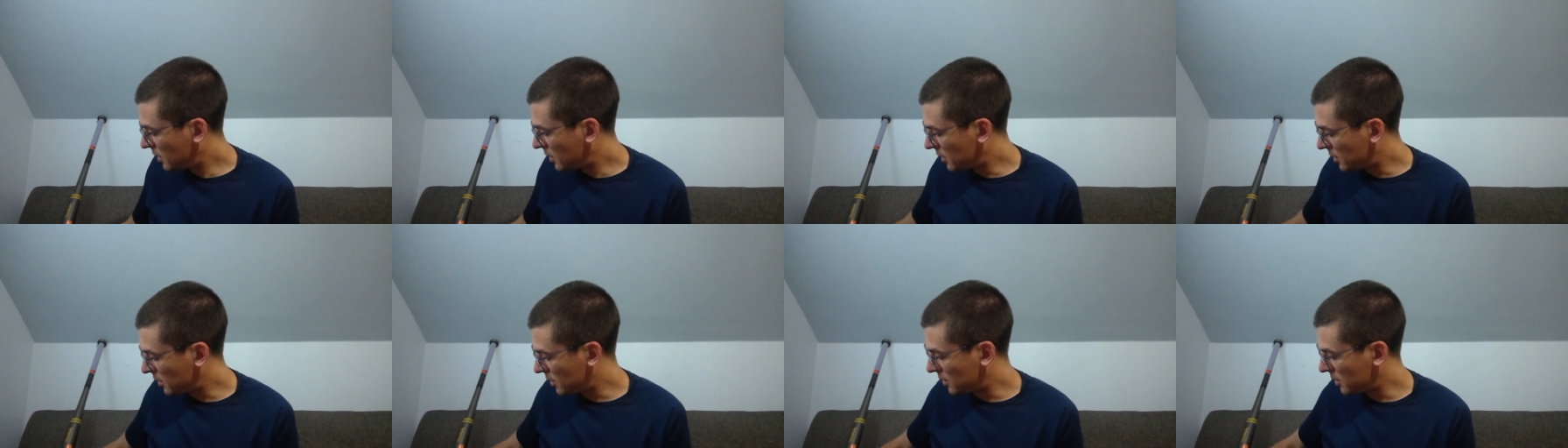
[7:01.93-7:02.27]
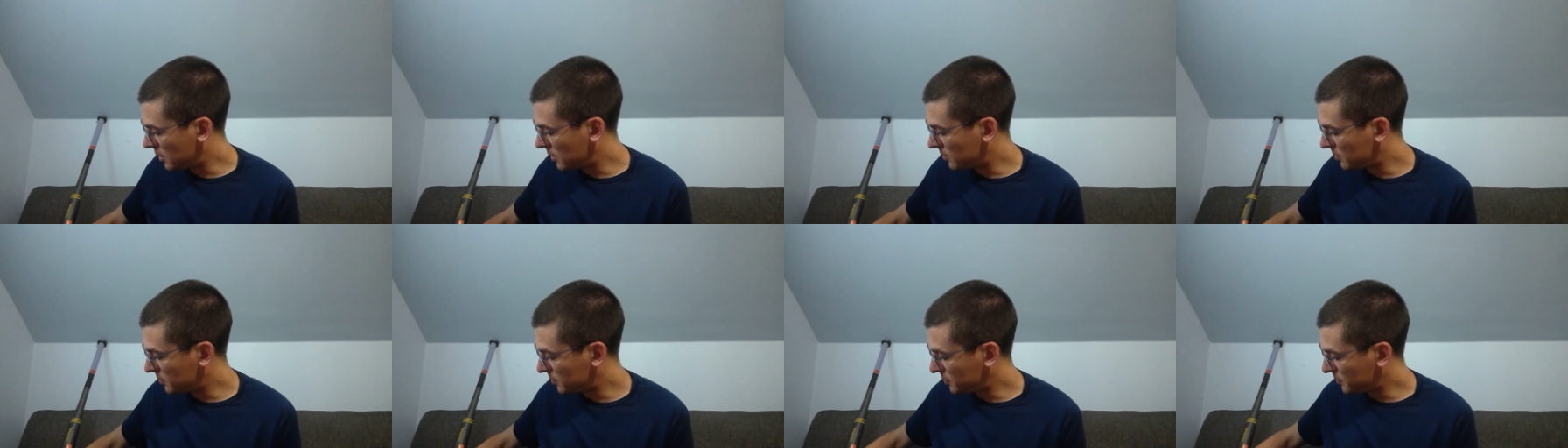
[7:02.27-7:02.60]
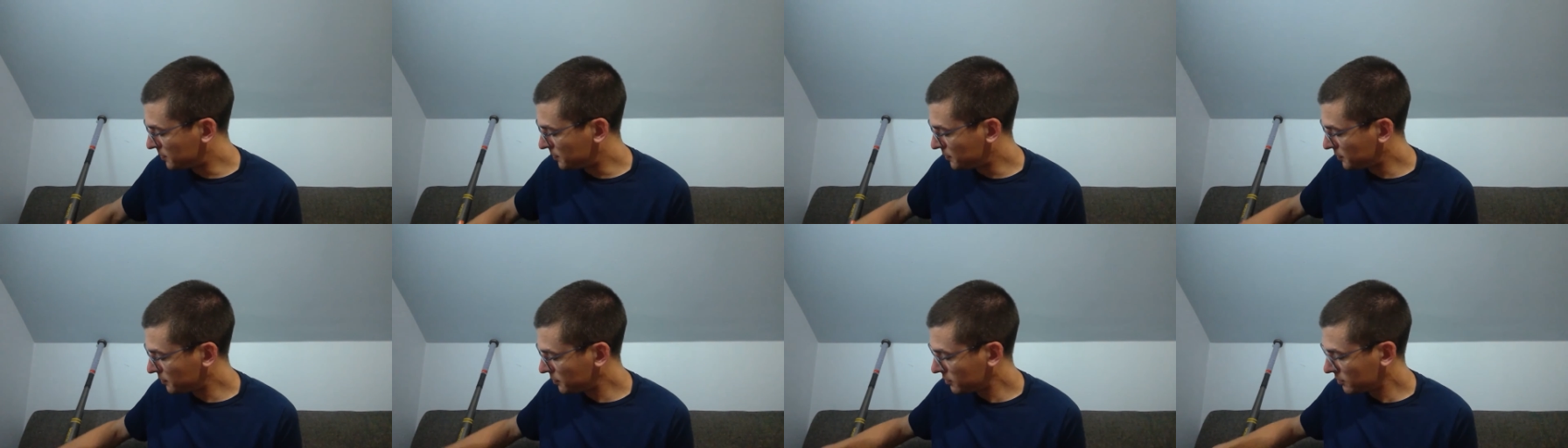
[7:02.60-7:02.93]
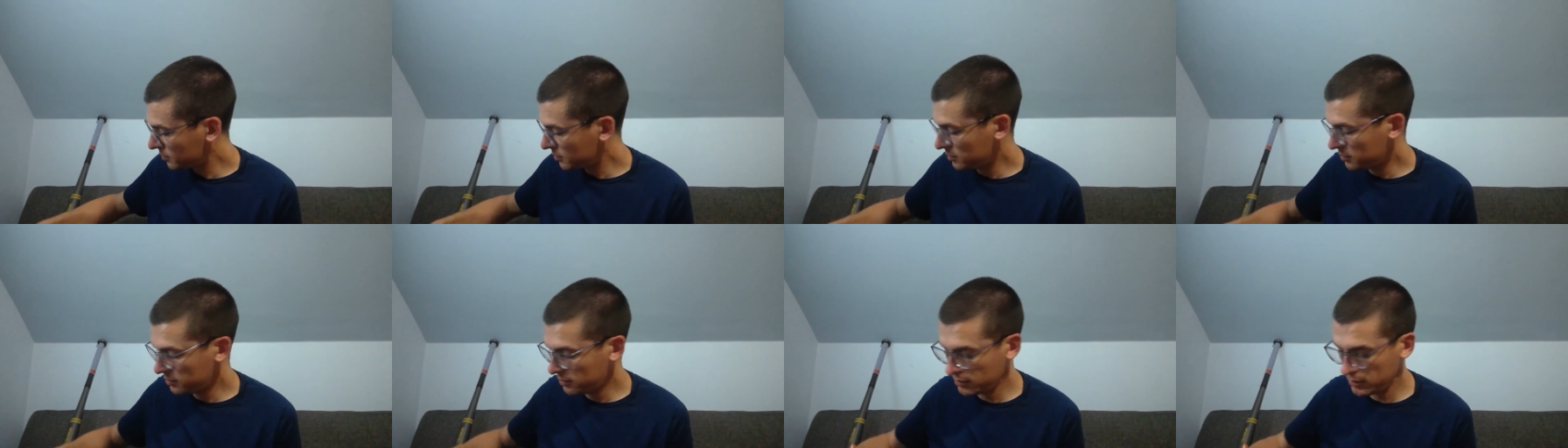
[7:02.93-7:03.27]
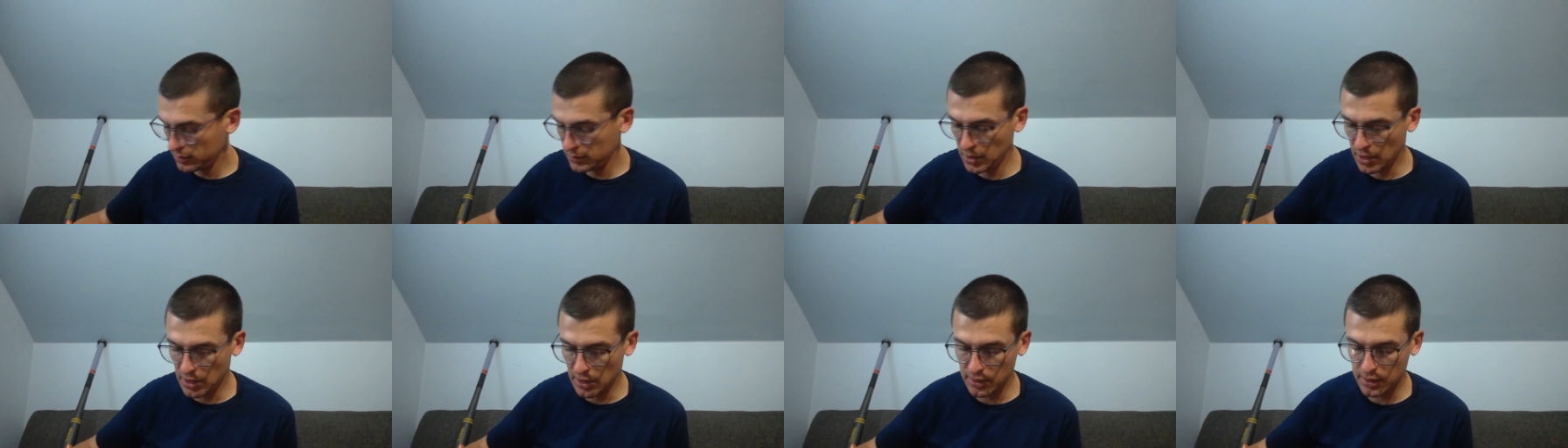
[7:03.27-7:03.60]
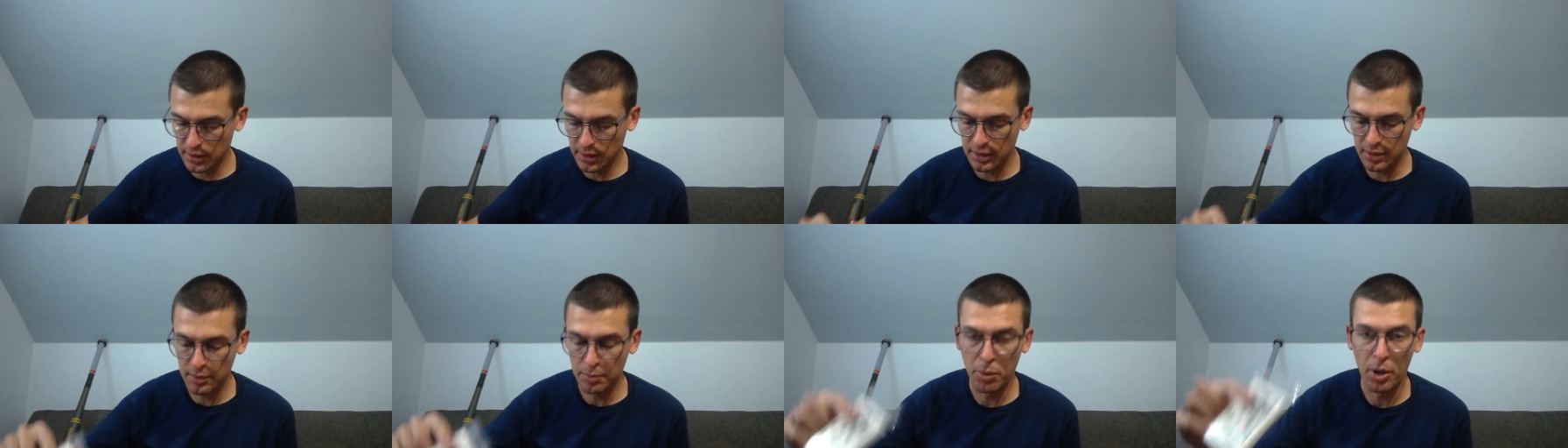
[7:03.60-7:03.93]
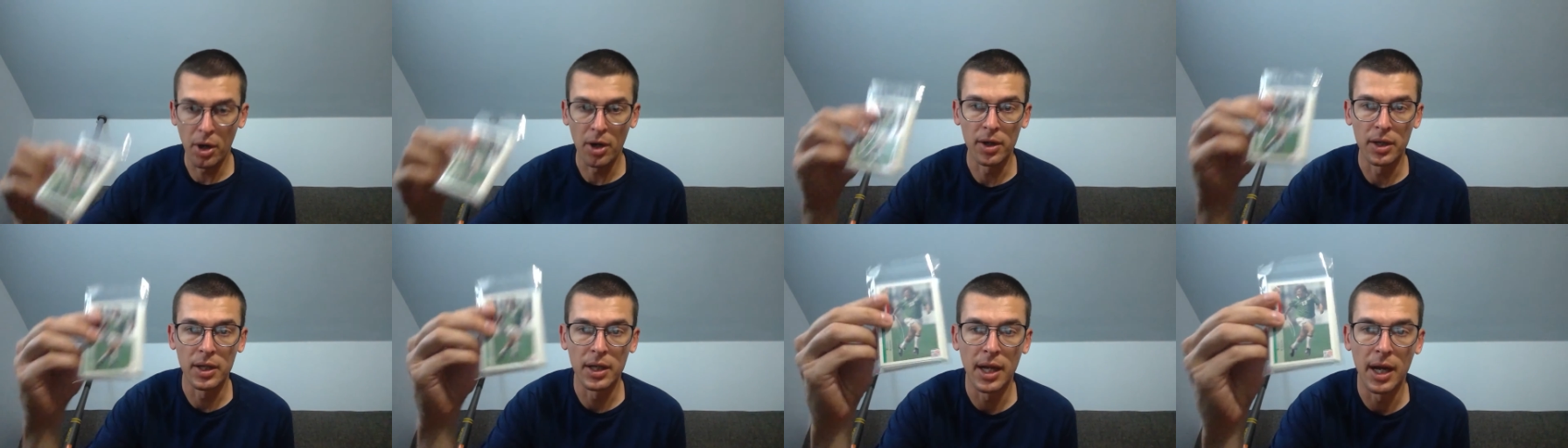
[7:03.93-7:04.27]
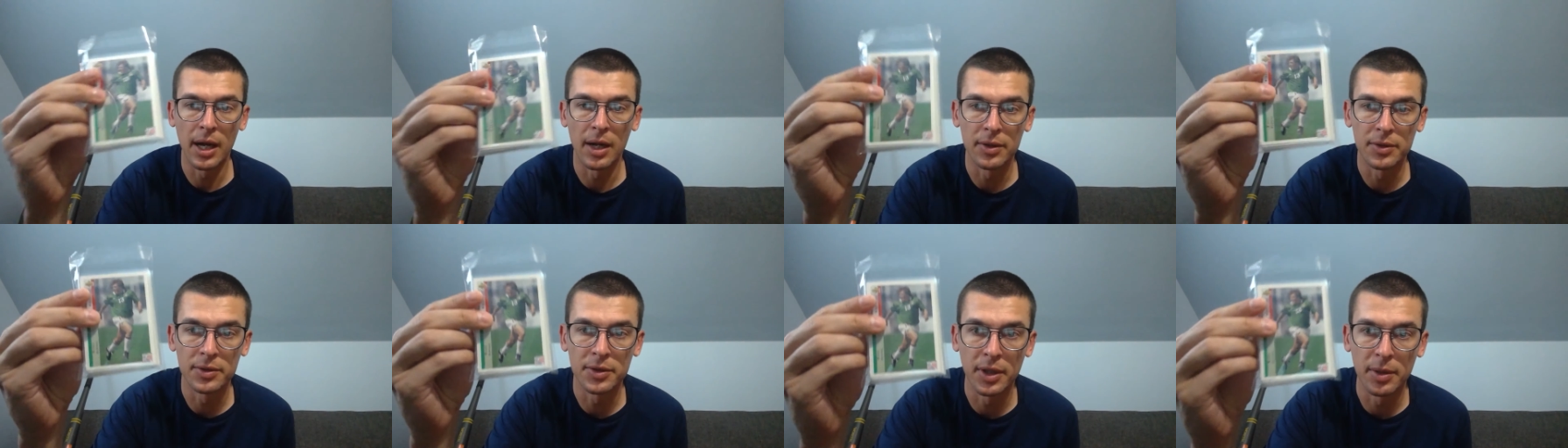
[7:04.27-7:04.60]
Um, another parted out,